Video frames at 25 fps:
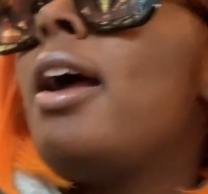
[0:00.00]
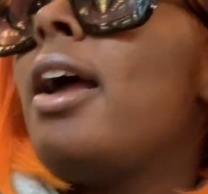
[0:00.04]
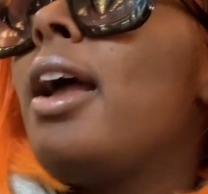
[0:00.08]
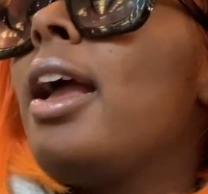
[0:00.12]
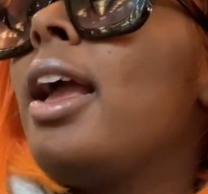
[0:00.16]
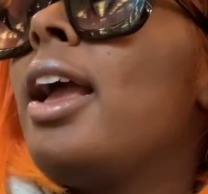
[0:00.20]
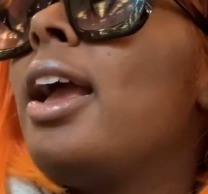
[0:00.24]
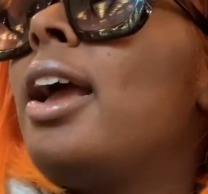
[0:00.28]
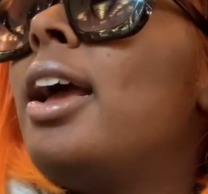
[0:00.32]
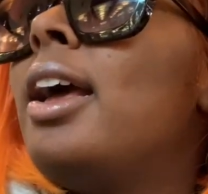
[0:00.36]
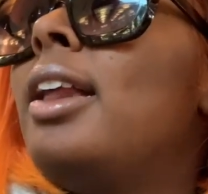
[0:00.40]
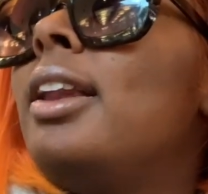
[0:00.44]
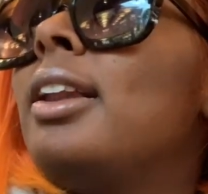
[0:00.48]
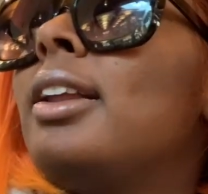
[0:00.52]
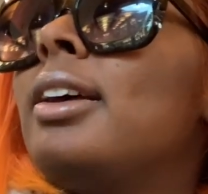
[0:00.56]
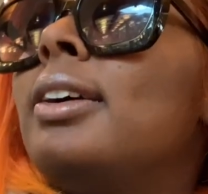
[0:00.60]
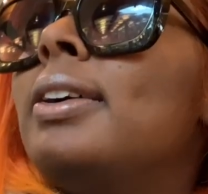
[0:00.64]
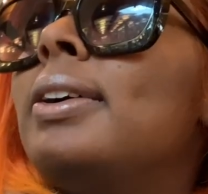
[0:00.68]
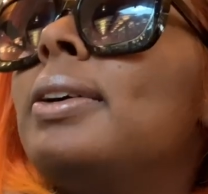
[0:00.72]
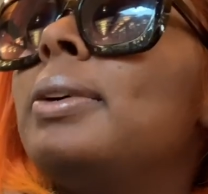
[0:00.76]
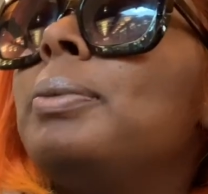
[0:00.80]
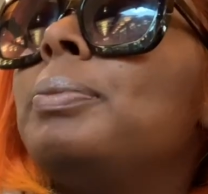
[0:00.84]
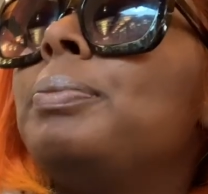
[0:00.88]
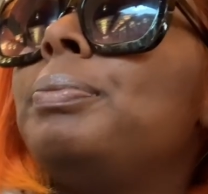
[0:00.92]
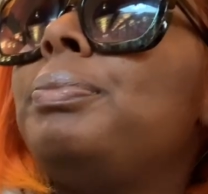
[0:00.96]
And
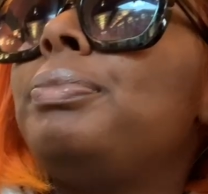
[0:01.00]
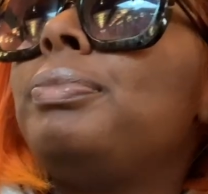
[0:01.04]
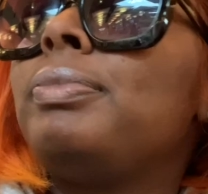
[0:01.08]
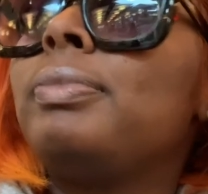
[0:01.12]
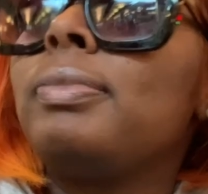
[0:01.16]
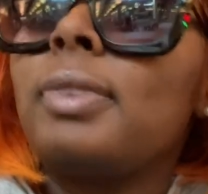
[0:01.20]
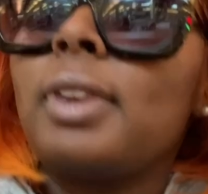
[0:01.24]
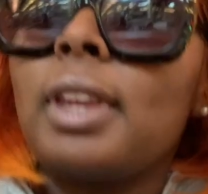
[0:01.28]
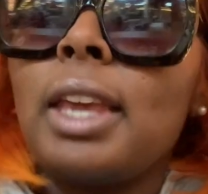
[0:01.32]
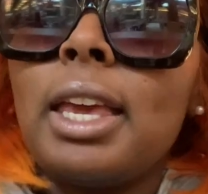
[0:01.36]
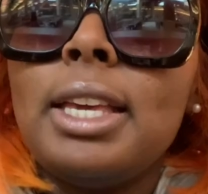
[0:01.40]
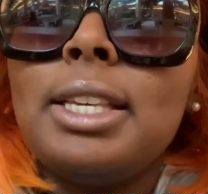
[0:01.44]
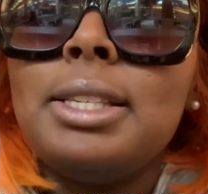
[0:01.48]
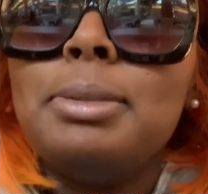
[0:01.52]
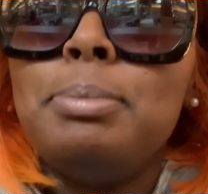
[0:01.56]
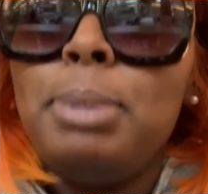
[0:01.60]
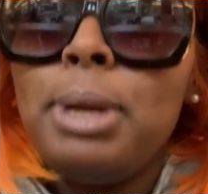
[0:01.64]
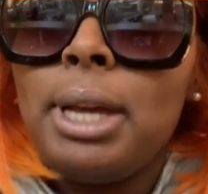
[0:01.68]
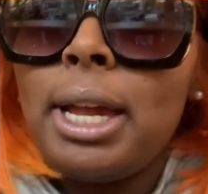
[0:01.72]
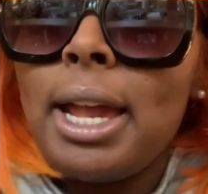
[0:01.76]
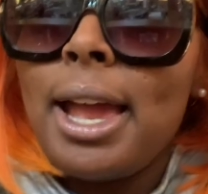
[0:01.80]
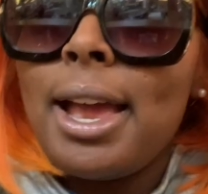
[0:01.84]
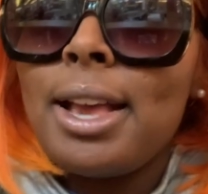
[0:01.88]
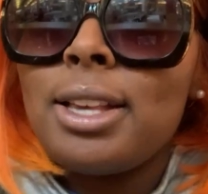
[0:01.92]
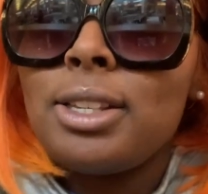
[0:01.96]
it's
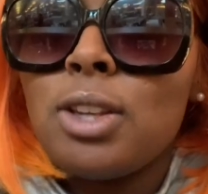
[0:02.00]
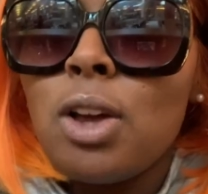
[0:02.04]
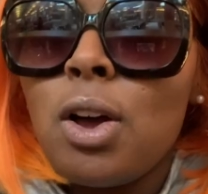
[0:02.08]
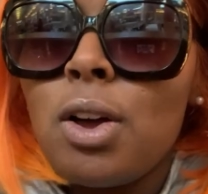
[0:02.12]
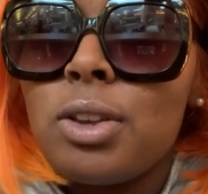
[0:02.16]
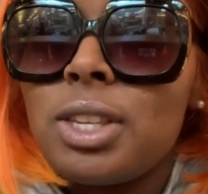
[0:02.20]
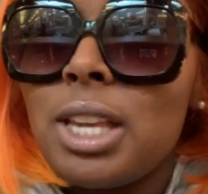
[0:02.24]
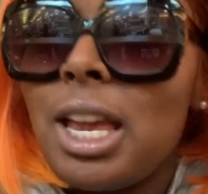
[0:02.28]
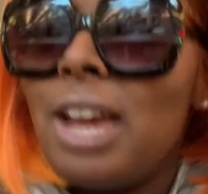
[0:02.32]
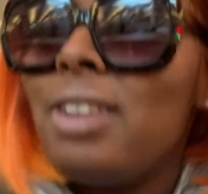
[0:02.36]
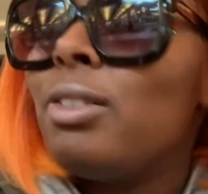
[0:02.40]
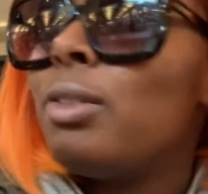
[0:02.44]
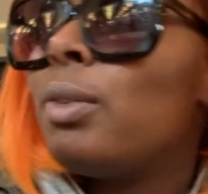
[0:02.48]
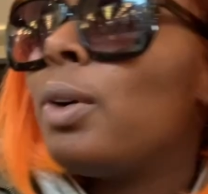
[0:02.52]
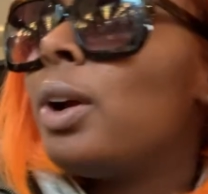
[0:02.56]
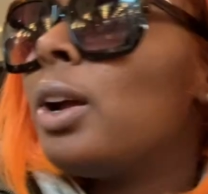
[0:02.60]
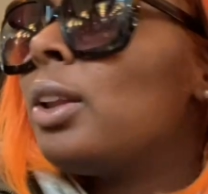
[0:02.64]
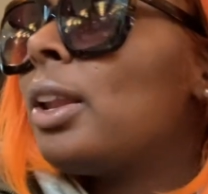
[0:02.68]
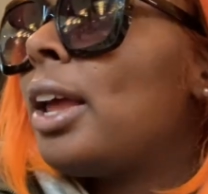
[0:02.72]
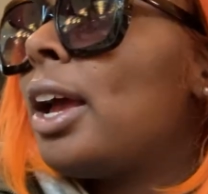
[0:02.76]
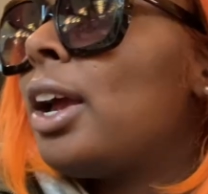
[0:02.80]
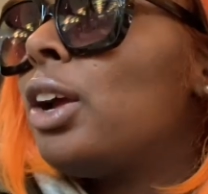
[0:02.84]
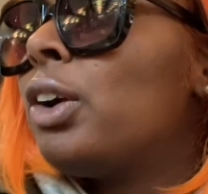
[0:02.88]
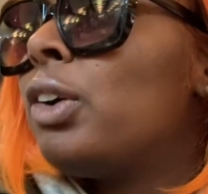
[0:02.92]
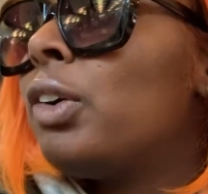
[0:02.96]
big ass dogs everywhere,
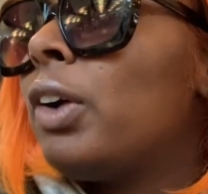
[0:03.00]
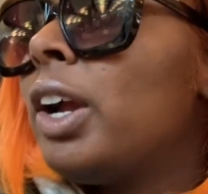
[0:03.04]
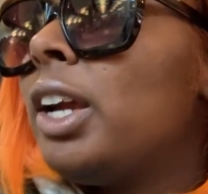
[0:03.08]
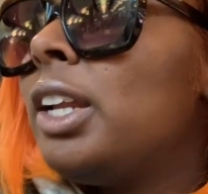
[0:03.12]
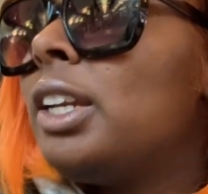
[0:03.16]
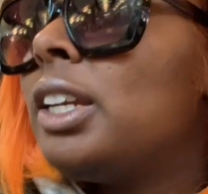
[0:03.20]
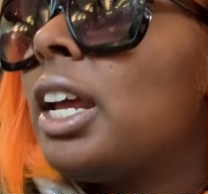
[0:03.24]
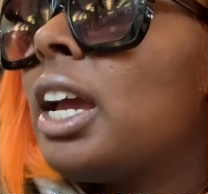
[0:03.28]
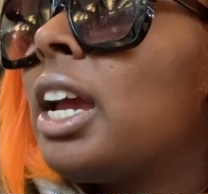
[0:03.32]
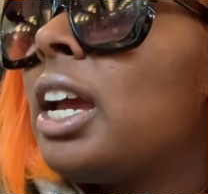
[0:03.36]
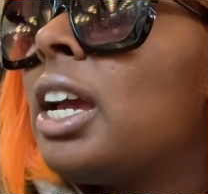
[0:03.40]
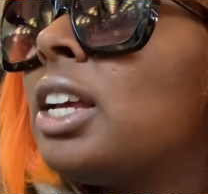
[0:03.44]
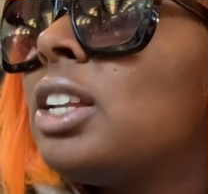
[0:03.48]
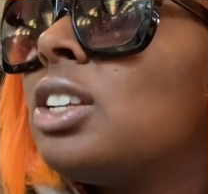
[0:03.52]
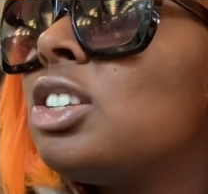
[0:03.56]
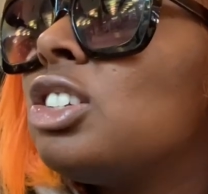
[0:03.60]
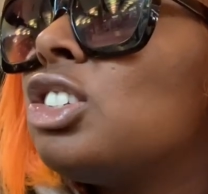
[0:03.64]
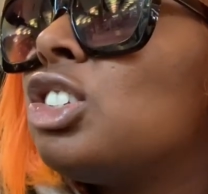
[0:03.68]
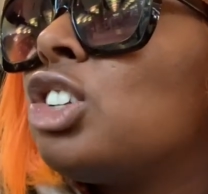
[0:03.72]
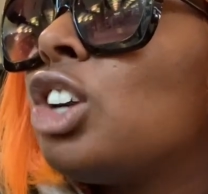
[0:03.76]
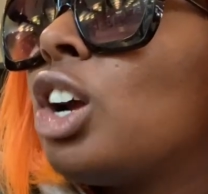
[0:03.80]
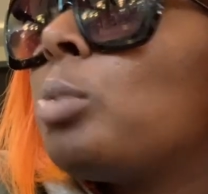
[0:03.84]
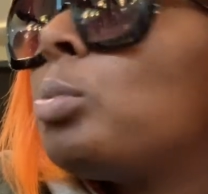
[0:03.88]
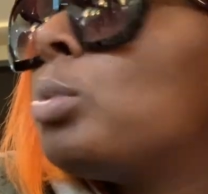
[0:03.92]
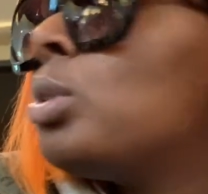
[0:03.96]
like Great Danes,
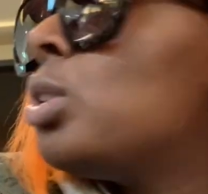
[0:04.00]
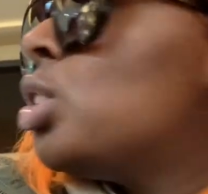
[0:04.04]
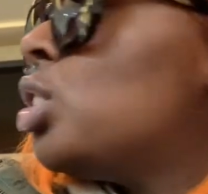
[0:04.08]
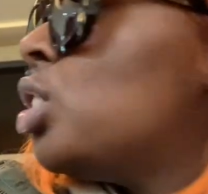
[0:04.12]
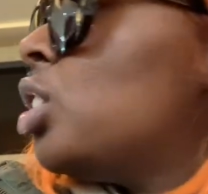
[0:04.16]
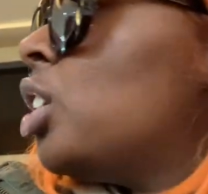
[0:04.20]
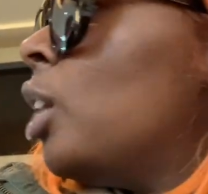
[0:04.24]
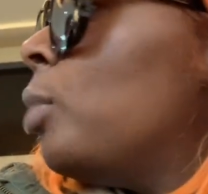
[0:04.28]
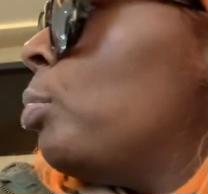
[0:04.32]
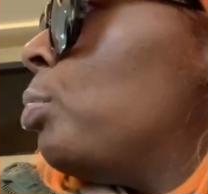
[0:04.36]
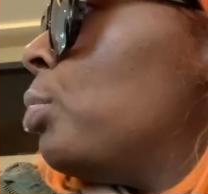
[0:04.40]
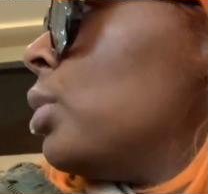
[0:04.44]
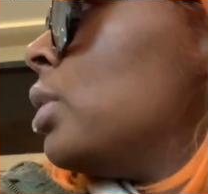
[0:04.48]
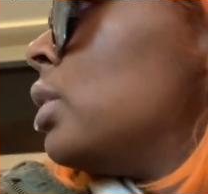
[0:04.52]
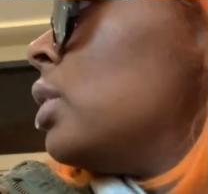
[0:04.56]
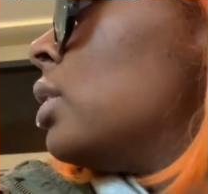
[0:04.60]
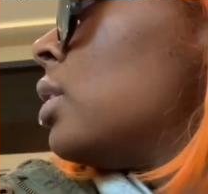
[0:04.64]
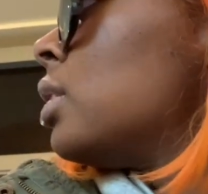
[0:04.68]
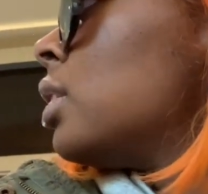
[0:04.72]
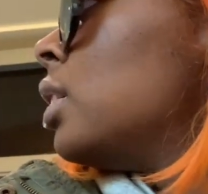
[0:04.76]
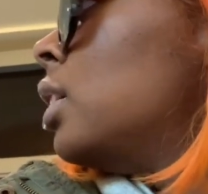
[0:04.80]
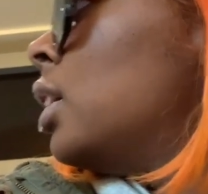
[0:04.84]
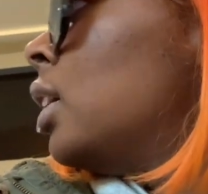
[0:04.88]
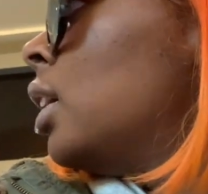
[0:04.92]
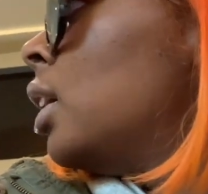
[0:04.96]
German Shepherds,
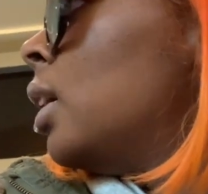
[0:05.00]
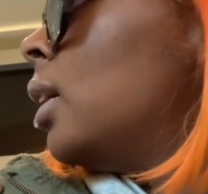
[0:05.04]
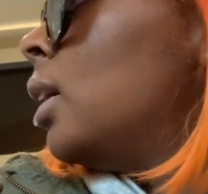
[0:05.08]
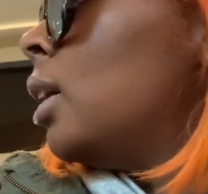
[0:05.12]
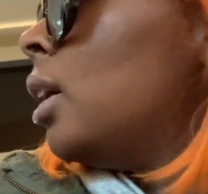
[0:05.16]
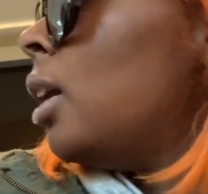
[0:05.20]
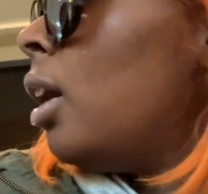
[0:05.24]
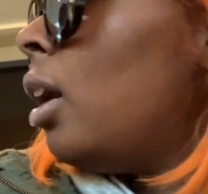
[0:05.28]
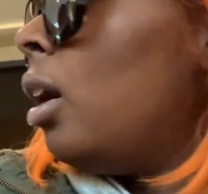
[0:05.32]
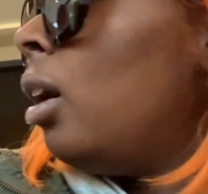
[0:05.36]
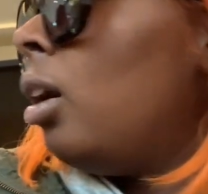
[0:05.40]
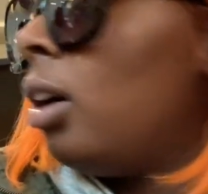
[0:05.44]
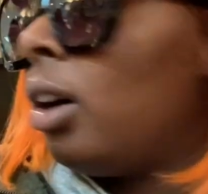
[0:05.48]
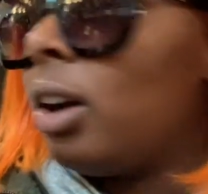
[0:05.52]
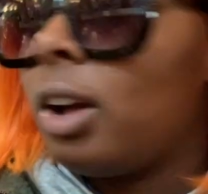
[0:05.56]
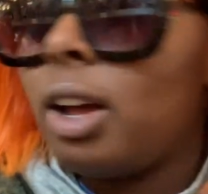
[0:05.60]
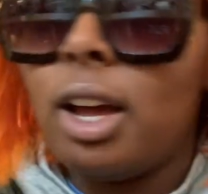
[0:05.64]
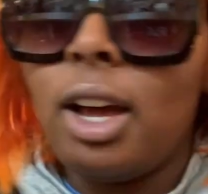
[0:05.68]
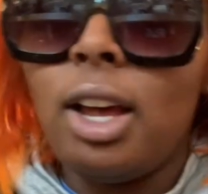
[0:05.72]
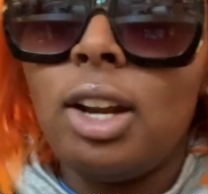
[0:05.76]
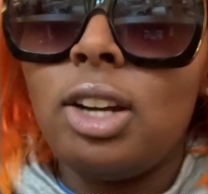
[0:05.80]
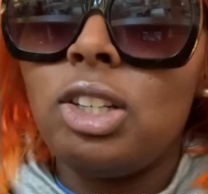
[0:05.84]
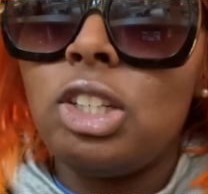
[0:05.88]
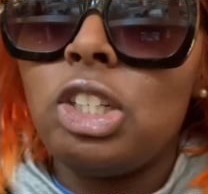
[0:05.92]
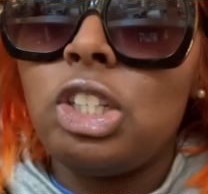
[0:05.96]
all
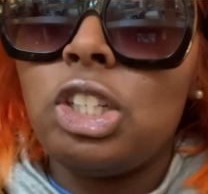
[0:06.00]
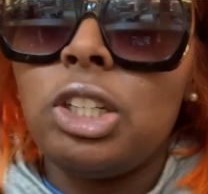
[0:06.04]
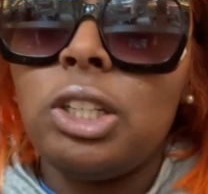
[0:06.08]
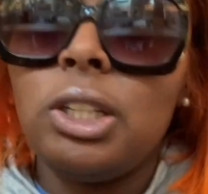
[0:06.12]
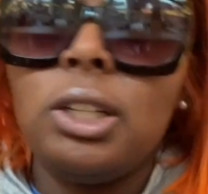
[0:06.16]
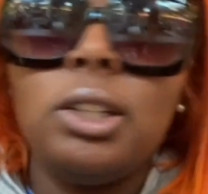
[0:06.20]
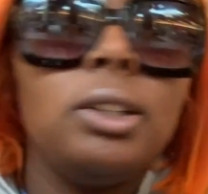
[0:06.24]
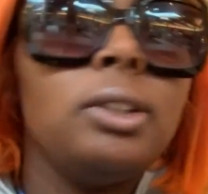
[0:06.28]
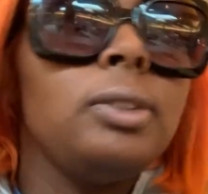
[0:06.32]
kind of shit.